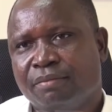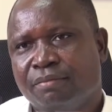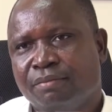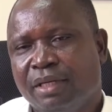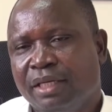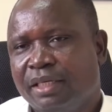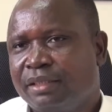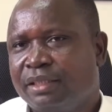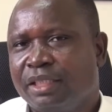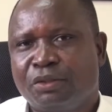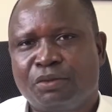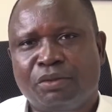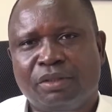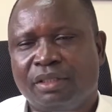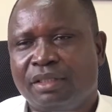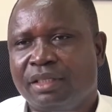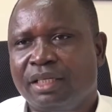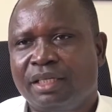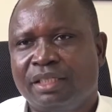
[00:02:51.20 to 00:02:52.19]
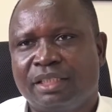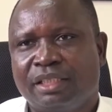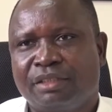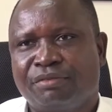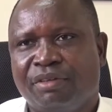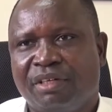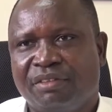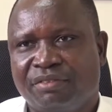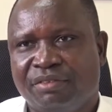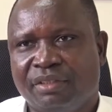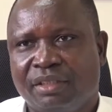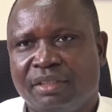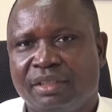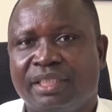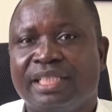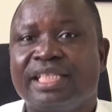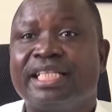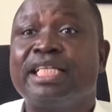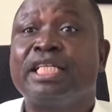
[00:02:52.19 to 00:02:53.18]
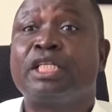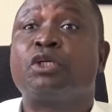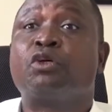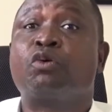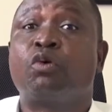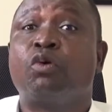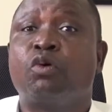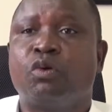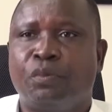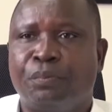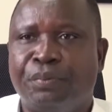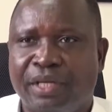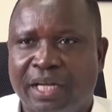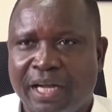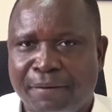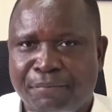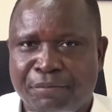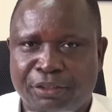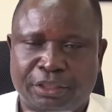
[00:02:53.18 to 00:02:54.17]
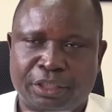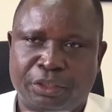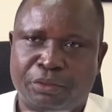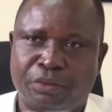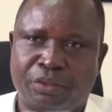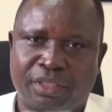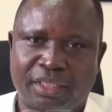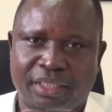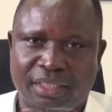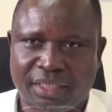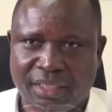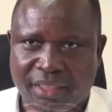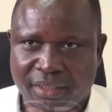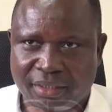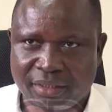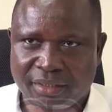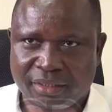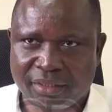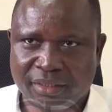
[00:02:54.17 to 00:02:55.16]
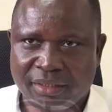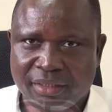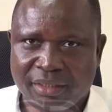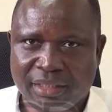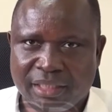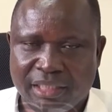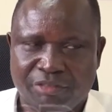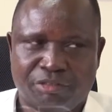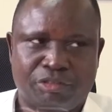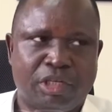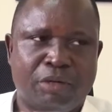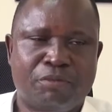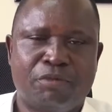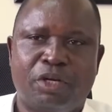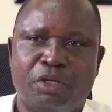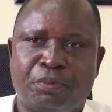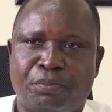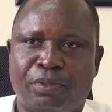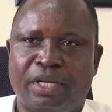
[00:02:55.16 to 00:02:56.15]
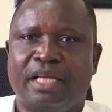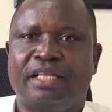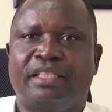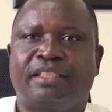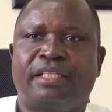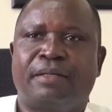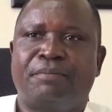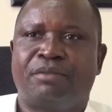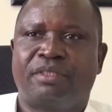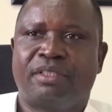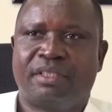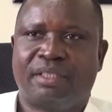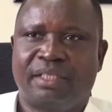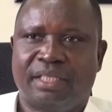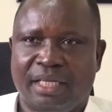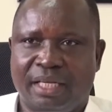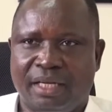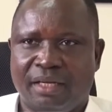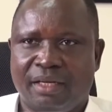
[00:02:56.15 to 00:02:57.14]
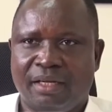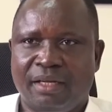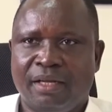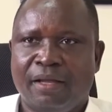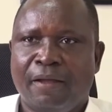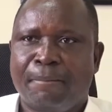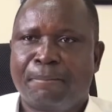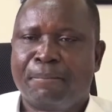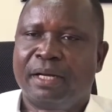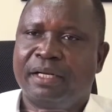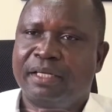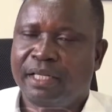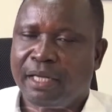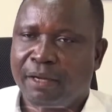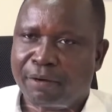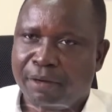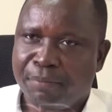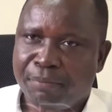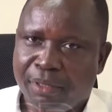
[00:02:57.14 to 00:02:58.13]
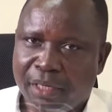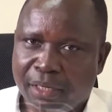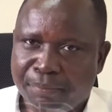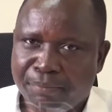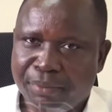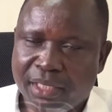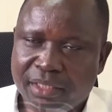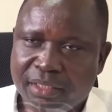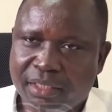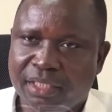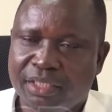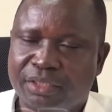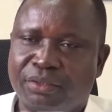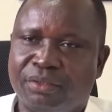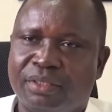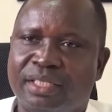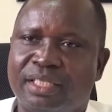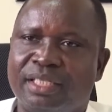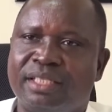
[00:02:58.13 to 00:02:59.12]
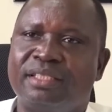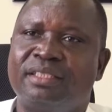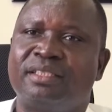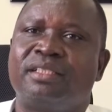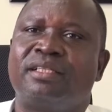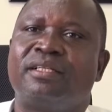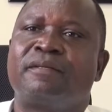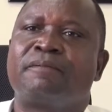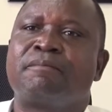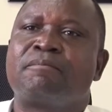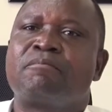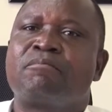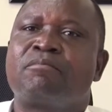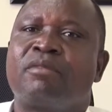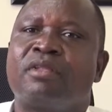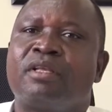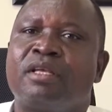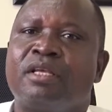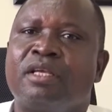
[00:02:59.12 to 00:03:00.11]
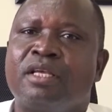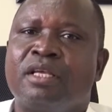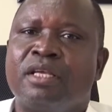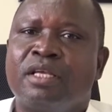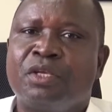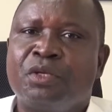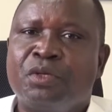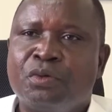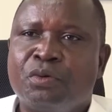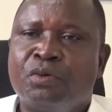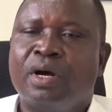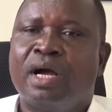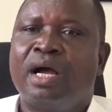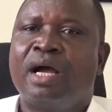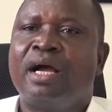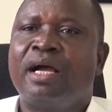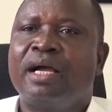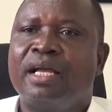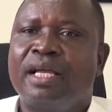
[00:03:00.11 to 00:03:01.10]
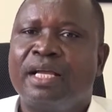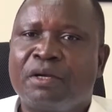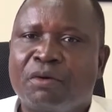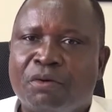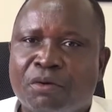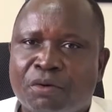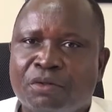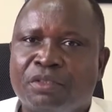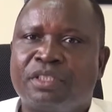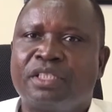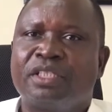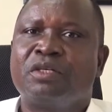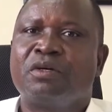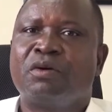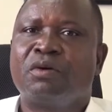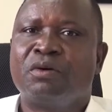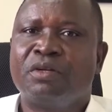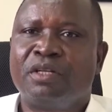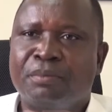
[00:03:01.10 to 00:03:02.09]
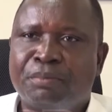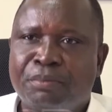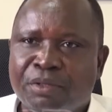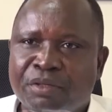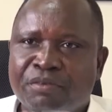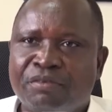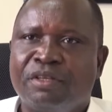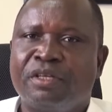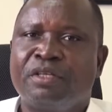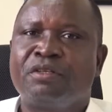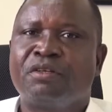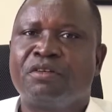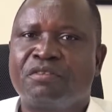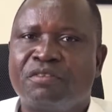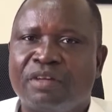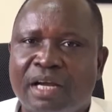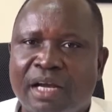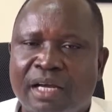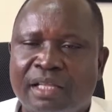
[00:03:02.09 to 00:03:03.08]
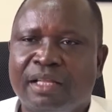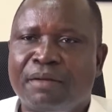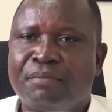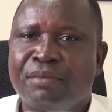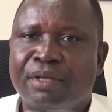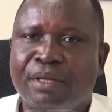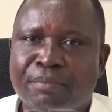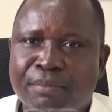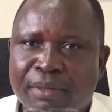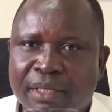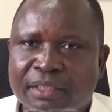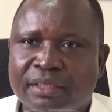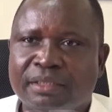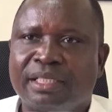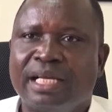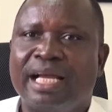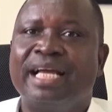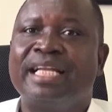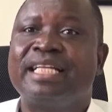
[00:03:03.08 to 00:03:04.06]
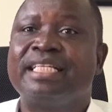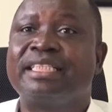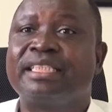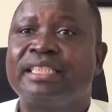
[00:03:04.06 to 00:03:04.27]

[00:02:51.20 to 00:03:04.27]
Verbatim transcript: But security is far-fetched. It could become a security threat if someone plants something there. But our main reason is you are encroaching on the privilege of other members and